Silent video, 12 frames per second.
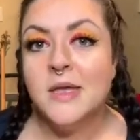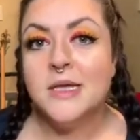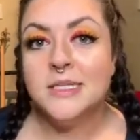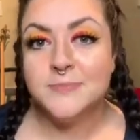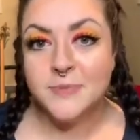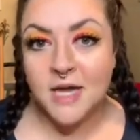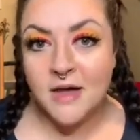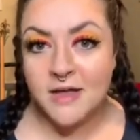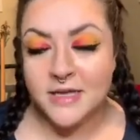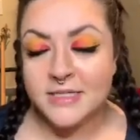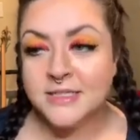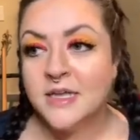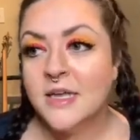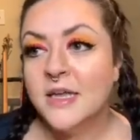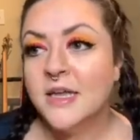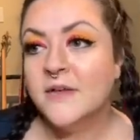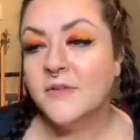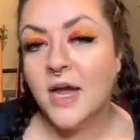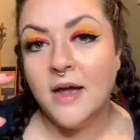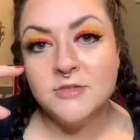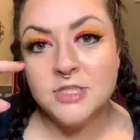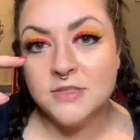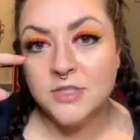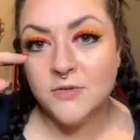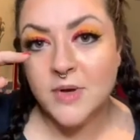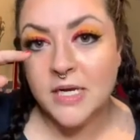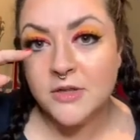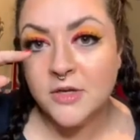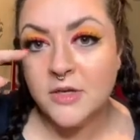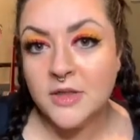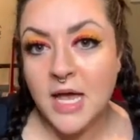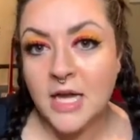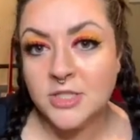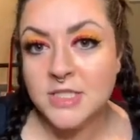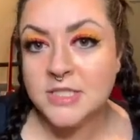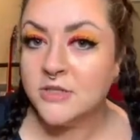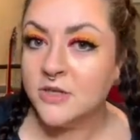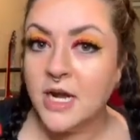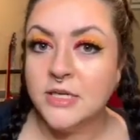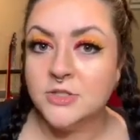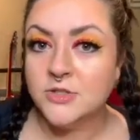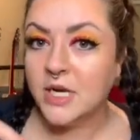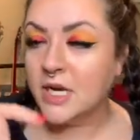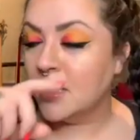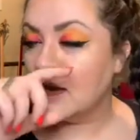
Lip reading: it's because if you have just your regular lashes and they're kind of straight